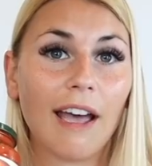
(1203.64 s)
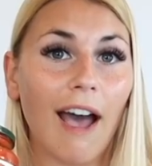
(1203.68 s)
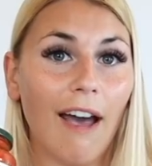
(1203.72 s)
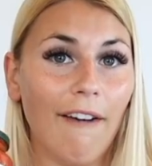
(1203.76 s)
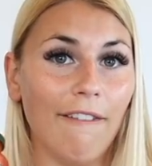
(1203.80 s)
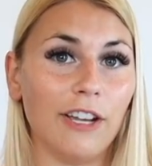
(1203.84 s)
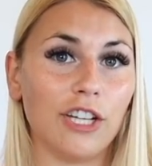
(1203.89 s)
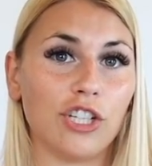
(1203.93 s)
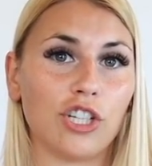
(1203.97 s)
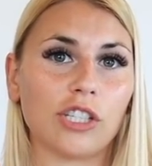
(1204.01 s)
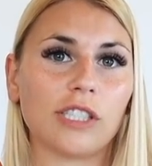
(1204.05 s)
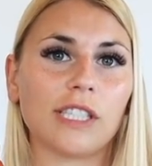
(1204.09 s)

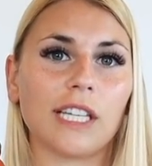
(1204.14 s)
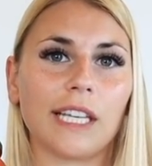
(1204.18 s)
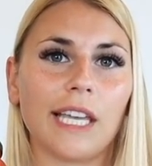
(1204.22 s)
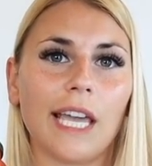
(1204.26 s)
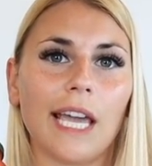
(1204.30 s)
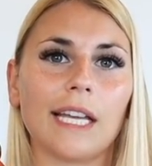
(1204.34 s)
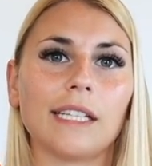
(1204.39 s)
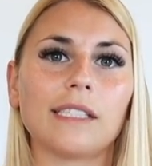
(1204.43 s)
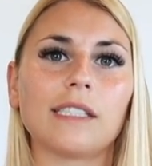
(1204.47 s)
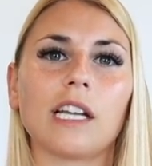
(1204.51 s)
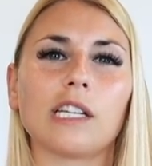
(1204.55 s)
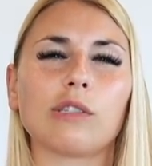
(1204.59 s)
have it just in
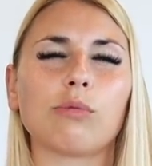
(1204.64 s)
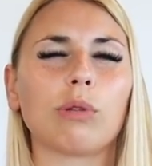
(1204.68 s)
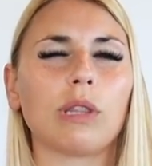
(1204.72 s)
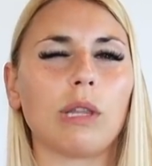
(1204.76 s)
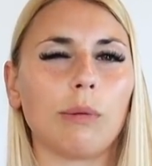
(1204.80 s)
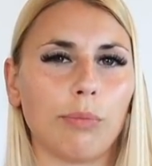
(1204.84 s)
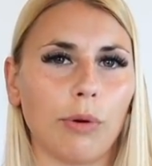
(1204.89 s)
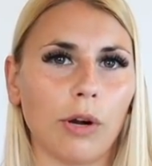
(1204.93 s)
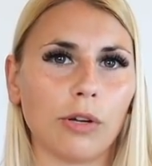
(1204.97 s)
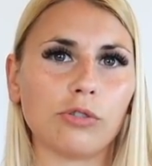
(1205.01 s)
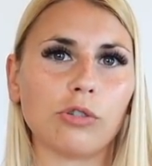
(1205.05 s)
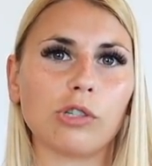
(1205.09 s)
case, because with
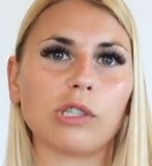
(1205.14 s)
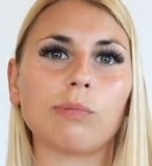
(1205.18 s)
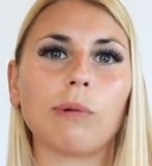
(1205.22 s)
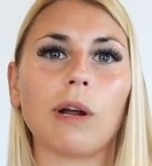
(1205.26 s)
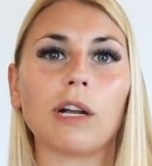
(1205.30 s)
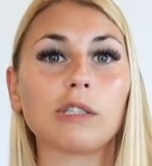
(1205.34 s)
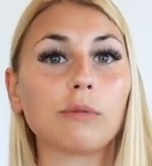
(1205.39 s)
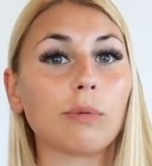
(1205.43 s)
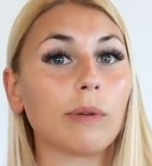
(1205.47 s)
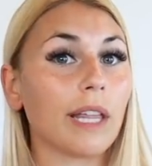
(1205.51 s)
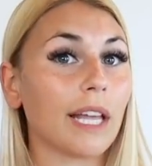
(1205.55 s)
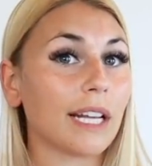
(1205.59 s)
the Brussels
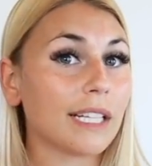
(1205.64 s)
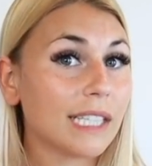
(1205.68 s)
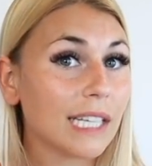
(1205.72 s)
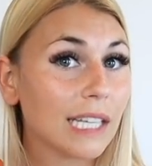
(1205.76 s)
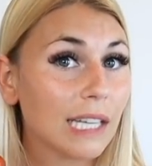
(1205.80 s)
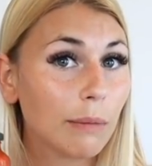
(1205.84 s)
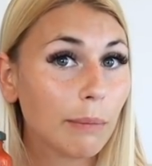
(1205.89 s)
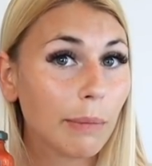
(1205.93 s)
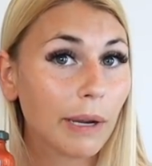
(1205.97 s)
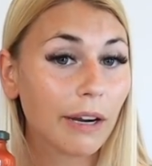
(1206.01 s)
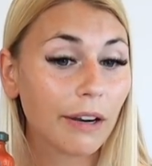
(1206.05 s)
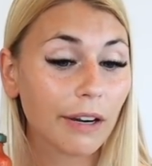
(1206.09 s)
sprouts, we like to
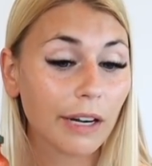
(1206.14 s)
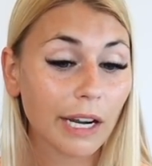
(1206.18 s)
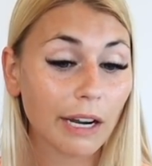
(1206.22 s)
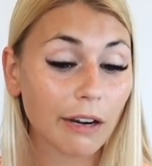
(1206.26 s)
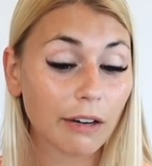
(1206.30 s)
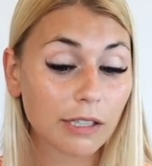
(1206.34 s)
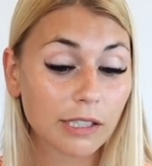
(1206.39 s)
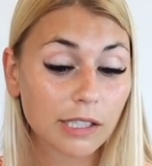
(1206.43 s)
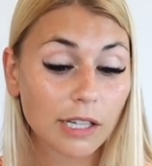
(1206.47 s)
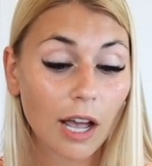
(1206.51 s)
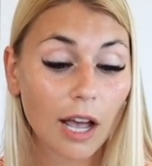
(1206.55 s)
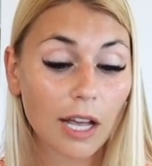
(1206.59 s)
eat
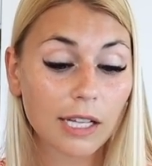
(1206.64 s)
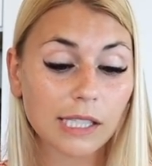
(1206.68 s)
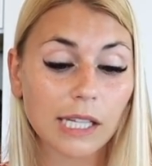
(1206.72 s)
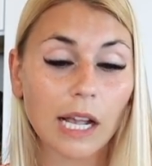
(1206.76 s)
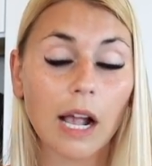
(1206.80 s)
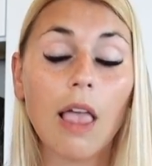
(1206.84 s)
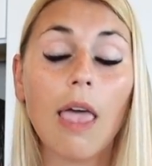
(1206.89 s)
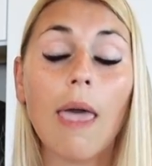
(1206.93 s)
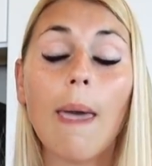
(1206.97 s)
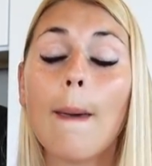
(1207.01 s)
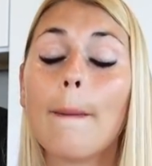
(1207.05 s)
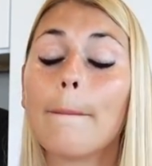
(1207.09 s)
marinara sauce.
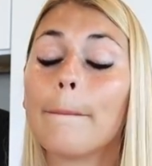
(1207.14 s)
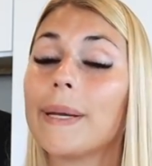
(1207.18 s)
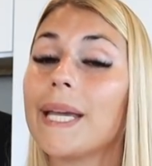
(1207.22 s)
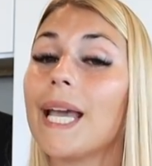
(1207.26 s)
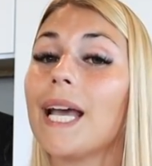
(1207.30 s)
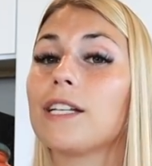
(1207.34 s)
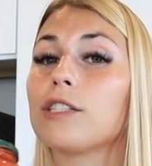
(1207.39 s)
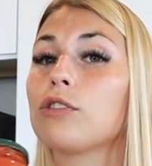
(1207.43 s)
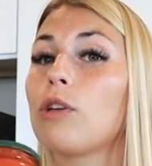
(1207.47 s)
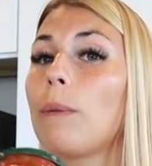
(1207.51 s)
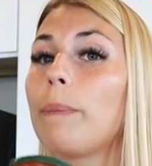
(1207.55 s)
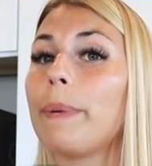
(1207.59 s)
But
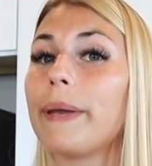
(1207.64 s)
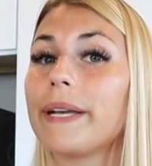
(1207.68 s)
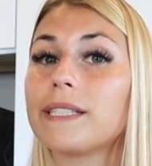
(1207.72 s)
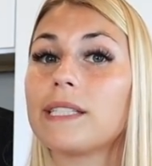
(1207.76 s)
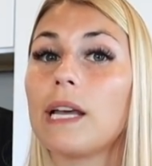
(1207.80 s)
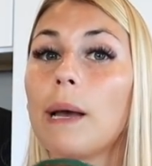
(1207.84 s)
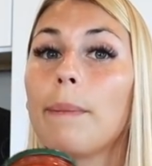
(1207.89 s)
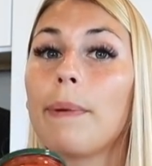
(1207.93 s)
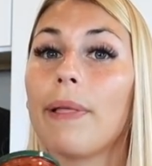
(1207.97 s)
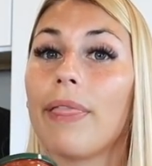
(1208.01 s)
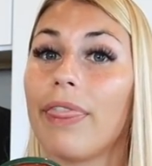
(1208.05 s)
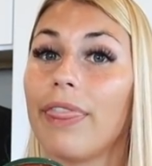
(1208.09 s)
yeah, so I
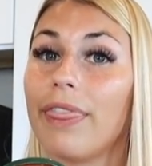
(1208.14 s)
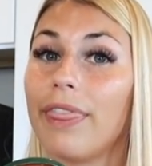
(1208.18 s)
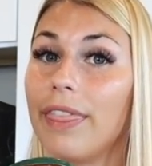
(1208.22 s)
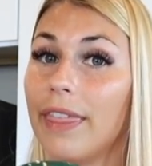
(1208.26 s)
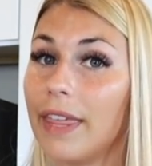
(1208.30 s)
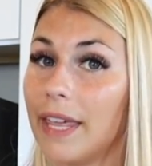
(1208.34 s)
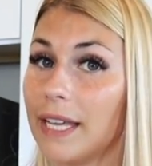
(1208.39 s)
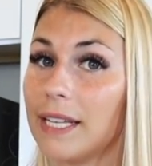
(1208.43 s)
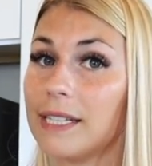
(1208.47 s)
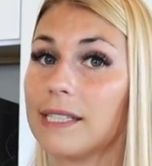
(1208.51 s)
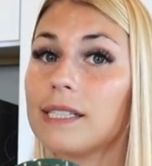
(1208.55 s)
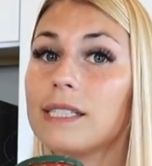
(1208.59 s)
picked up
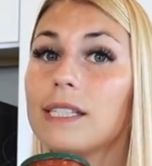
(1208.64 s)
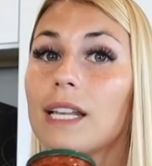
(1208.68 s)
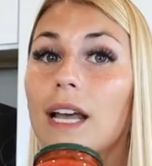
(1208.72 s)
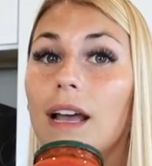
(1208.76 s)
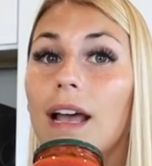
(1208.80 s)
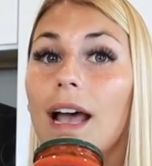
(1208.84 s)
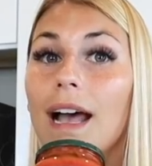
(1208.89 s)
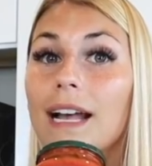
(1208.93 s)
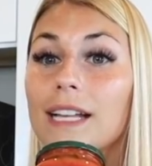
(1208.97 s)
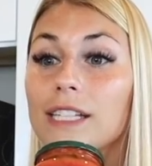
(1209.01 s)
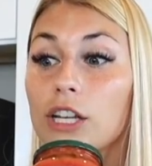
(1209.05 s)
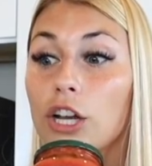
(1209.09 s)
this
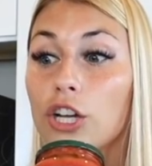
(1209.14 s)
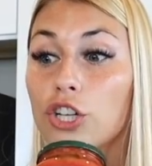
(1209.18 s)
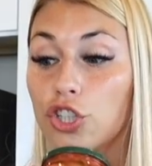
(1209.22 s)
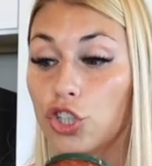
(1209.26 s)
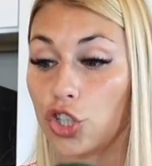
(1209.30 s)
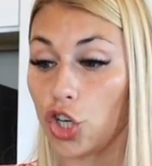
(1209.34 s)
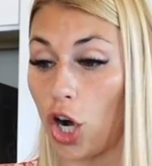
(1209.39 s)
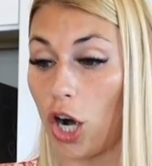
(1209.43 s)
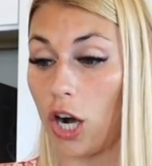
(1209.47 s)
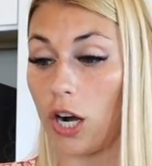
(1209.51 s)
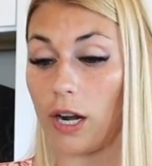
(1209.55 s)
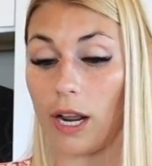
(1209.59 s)
as a
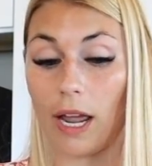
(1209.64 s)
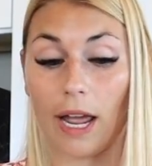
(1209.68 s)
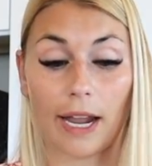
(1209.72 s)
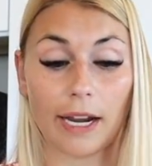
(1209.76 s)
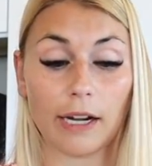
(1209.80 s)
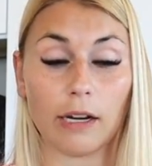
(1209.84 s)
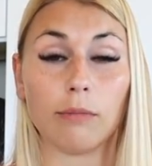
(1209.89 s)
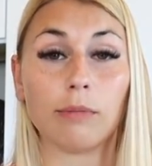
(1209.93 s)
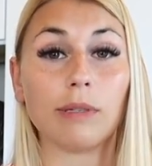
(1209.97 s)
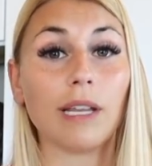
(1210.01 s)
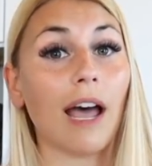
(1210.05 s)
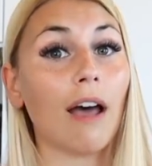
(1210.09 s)
jarred
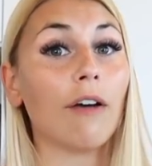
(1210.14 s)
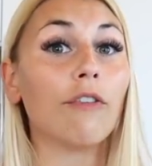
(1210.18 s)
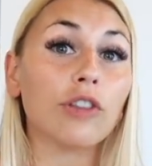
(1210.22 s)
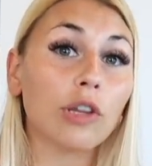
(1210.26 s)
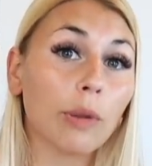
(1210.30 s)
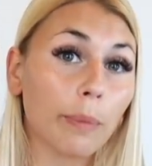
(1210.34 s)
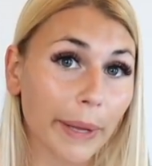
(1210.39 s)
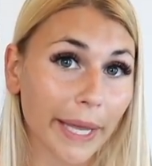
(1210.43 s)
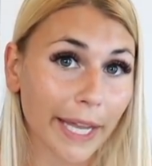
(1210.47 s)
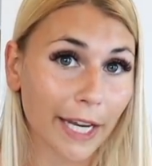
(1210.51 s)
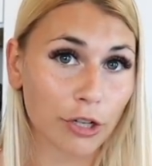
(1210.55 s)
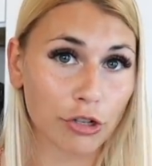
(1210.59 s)
item to have in
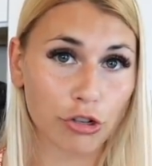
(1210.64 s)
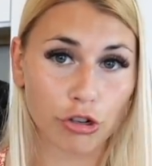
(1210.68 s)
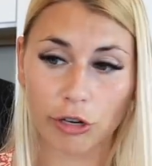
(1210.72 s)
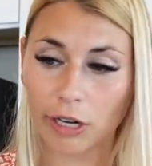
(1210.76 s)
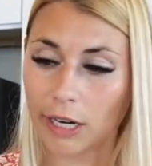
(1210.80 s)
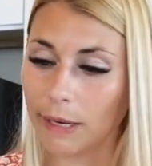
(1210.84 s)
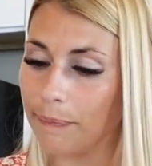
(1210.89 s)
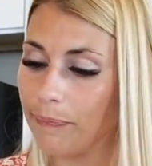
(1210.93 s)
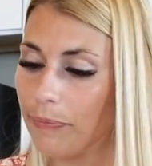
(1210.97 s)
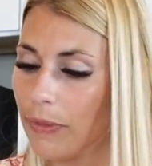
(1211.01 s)
the pantry.